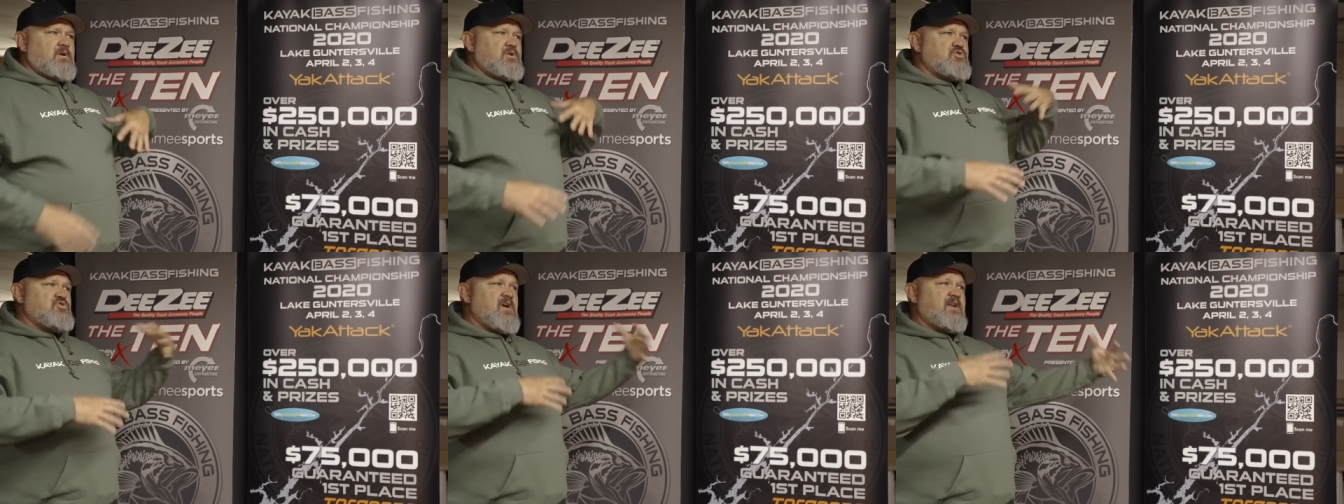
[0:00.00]

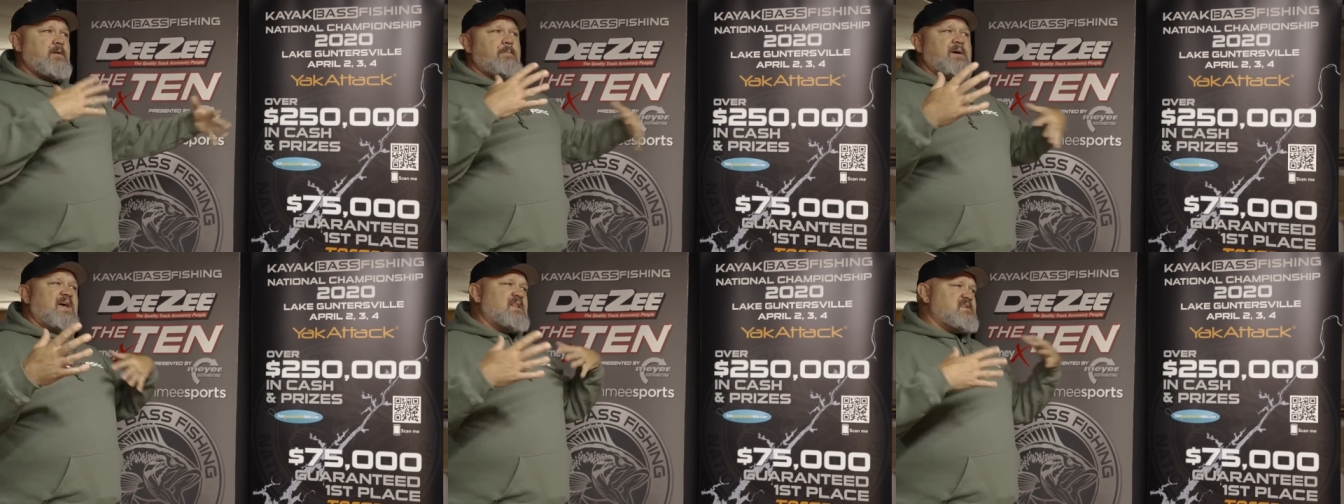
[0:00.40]
trying to
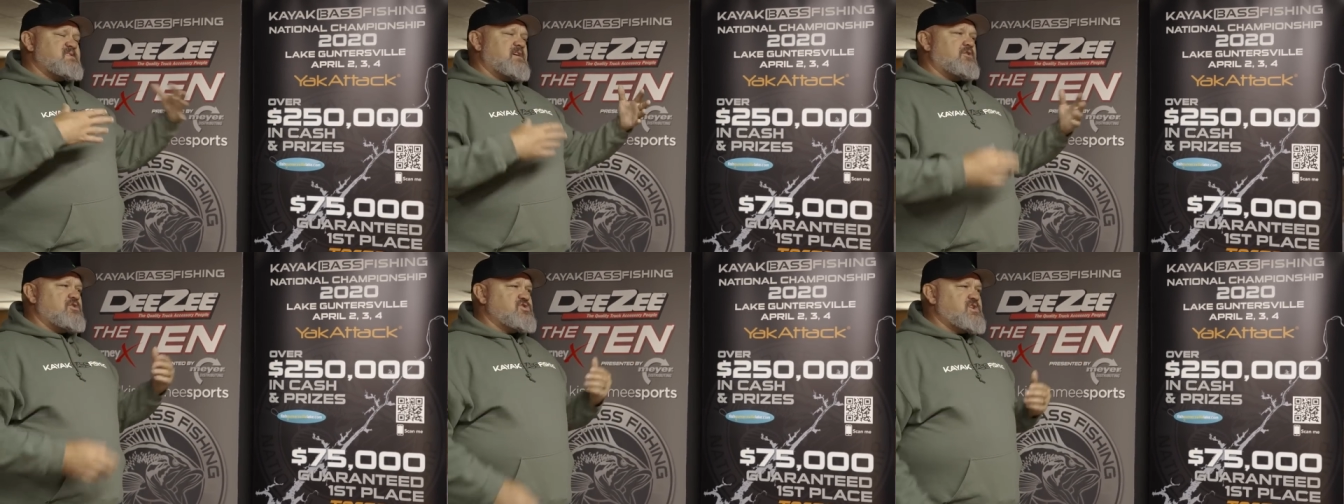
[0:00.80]
balance
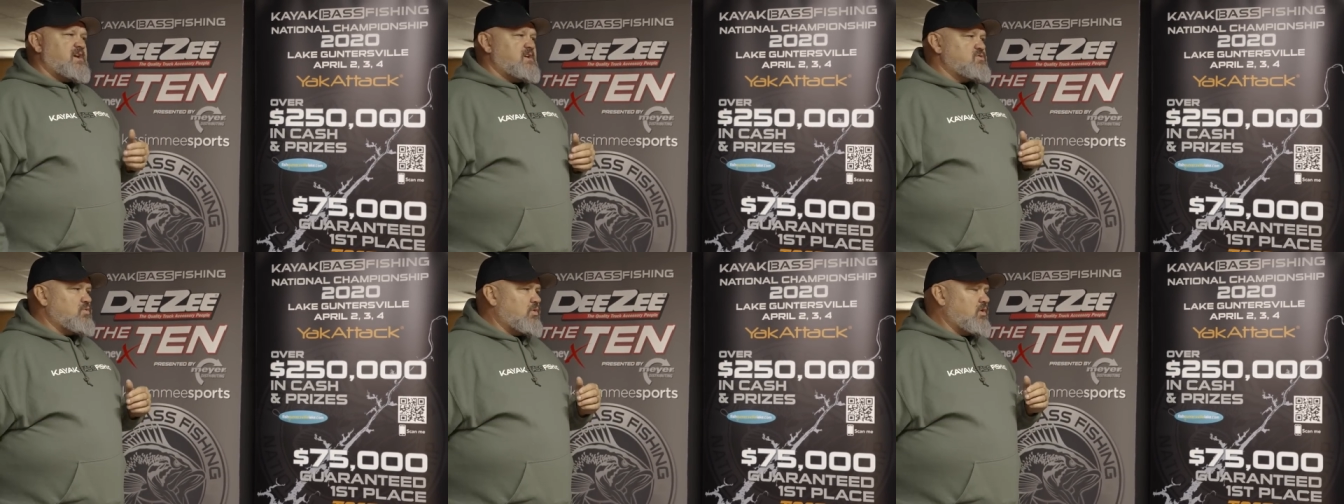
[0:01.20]
out our
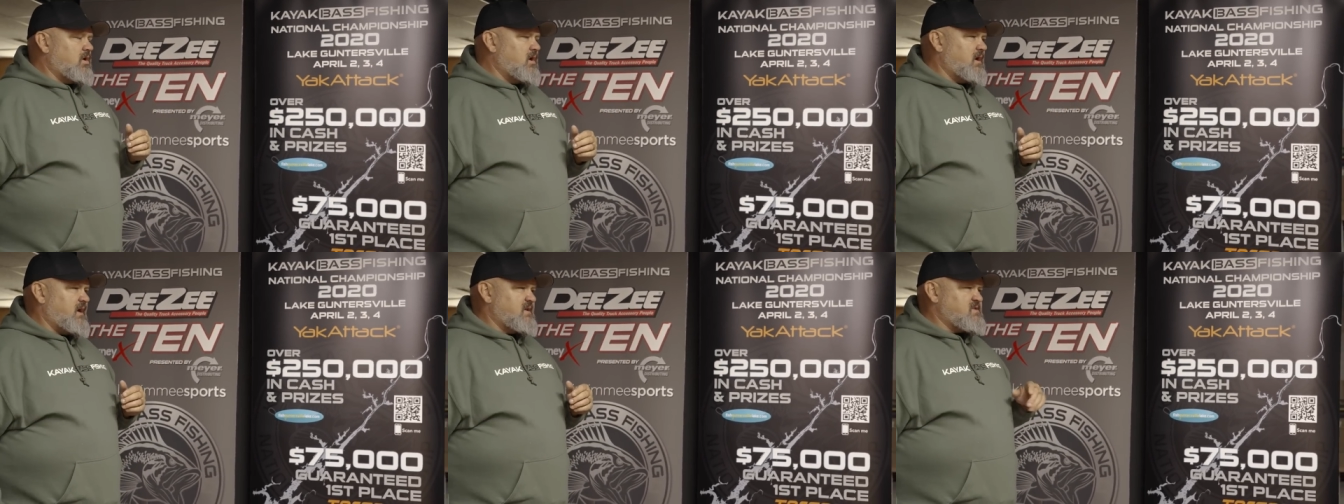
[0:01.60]
schedule.
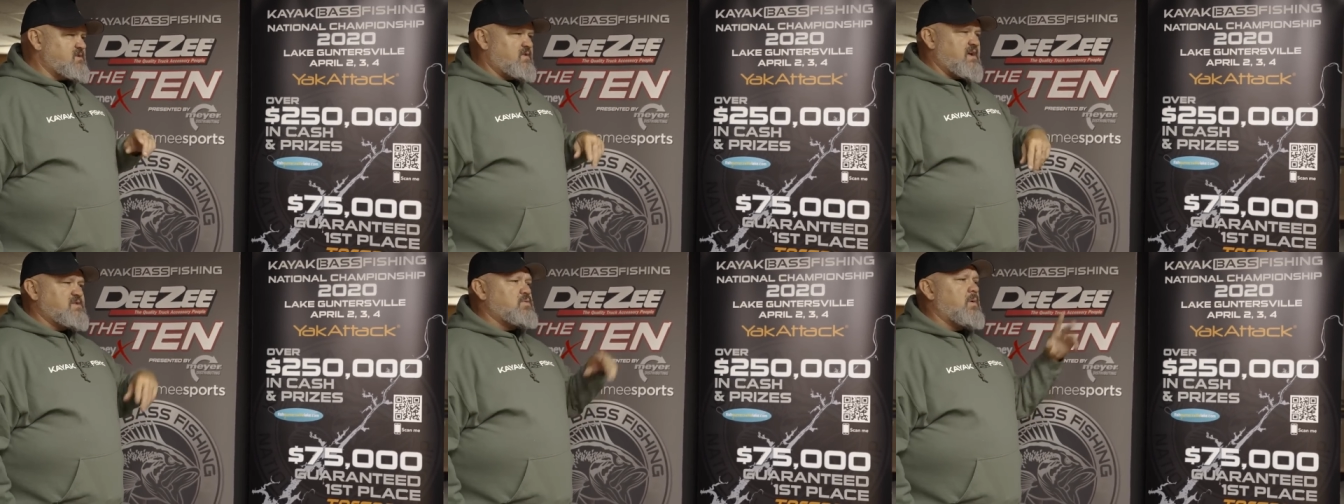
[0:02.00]
And so
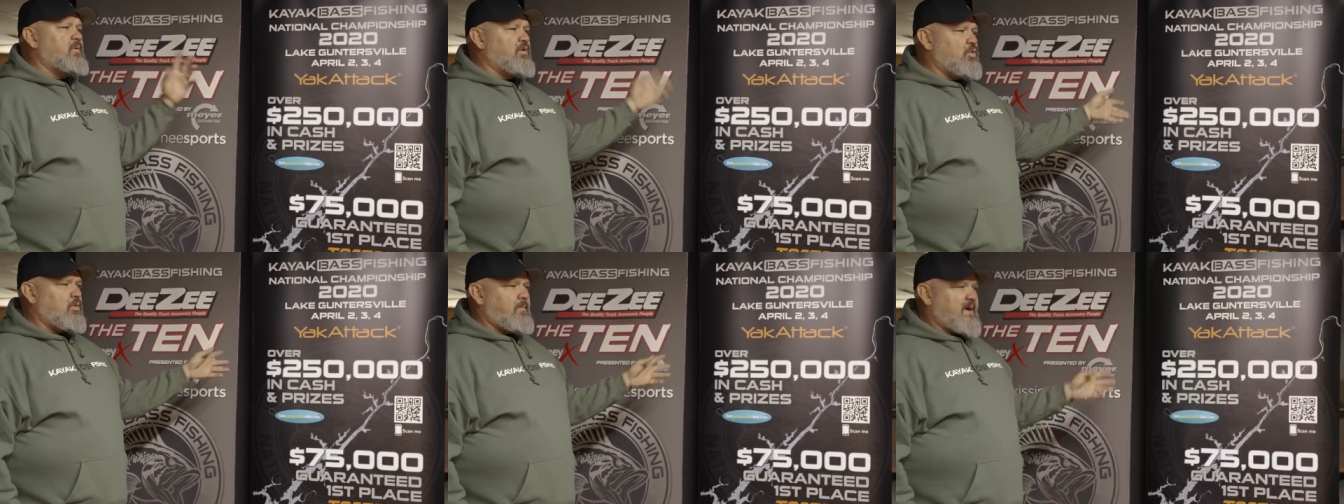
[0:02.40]
that's why we're
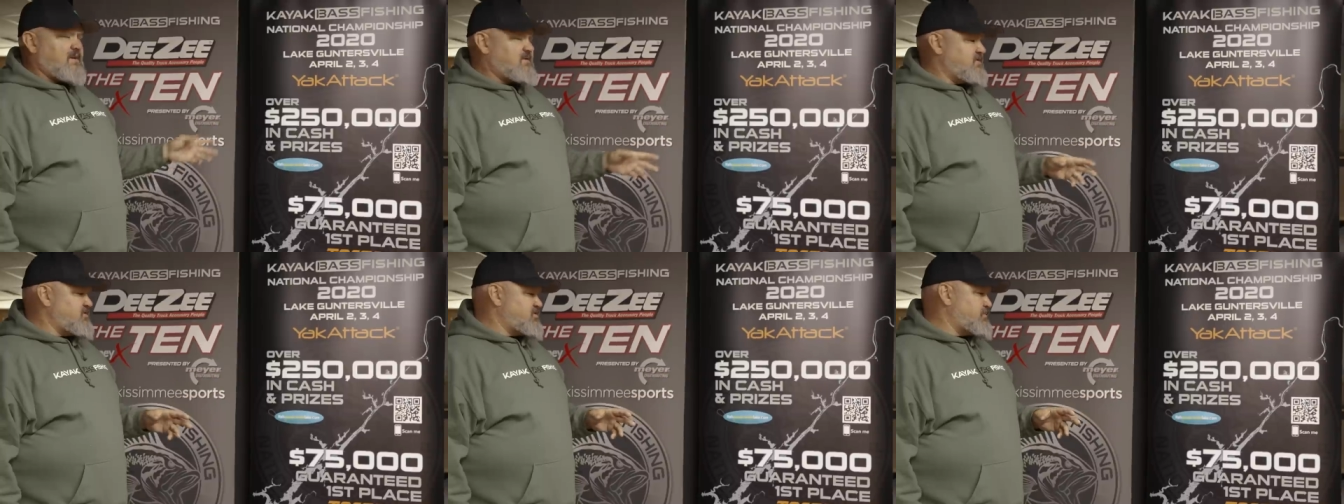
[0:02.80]
going back
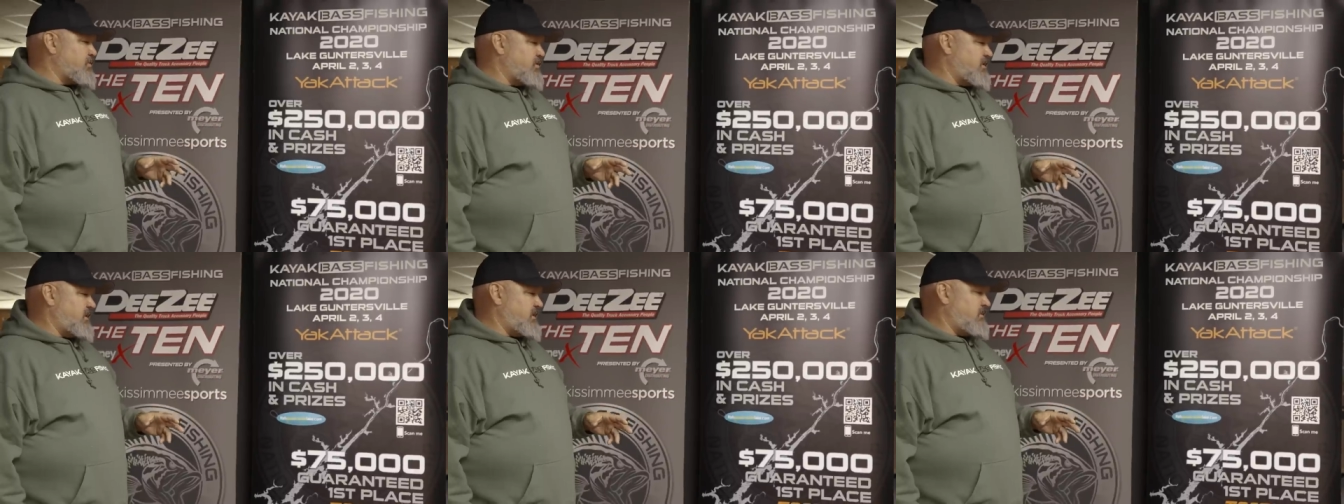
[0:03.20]
to the
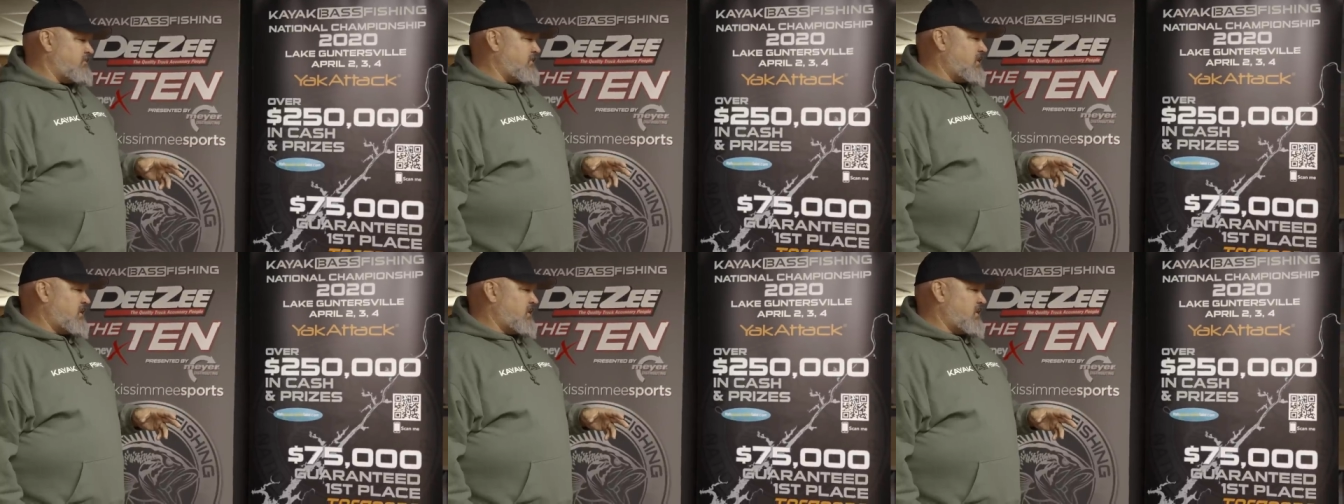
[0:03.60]
spring.